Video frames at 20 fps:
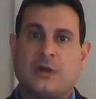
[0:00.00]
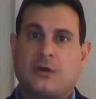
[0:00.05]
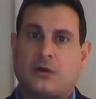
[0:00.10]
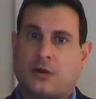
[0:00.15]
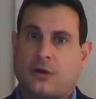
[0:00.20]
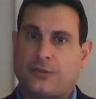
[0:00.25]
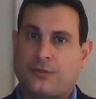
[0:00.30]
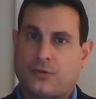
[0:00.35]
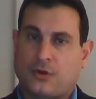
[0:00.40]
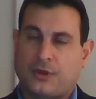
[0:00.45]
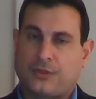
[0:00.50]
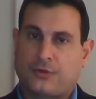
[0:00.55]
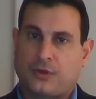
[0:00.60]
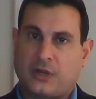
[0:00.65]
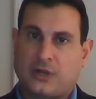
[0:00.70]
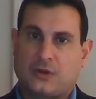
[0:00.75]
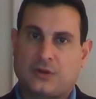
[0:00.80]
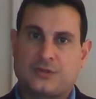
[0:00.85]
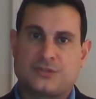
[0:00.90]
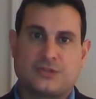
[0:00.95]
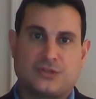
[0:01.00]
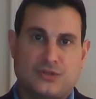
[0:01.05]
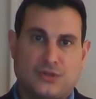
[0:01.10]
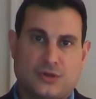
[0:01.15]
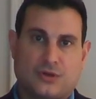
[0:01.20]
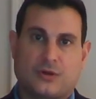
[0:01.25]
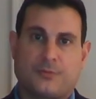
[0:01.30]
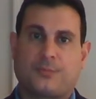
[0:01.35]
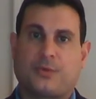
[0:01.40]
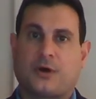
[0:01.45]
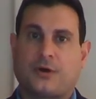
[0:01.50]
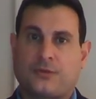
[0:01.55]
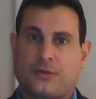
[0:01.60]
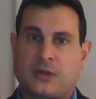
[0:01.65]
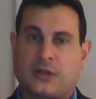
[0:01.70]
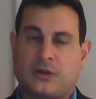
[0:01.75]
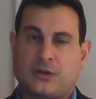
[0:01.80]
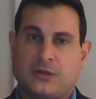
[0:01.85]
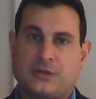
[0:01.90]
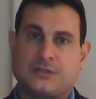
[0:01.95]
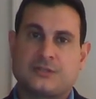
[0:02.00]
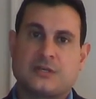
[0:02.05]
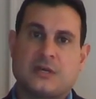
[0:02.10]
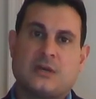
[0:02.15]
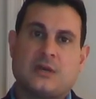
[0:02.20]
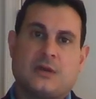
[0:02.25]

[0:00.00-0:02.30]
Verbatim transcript: are there other areas in Europe, other areas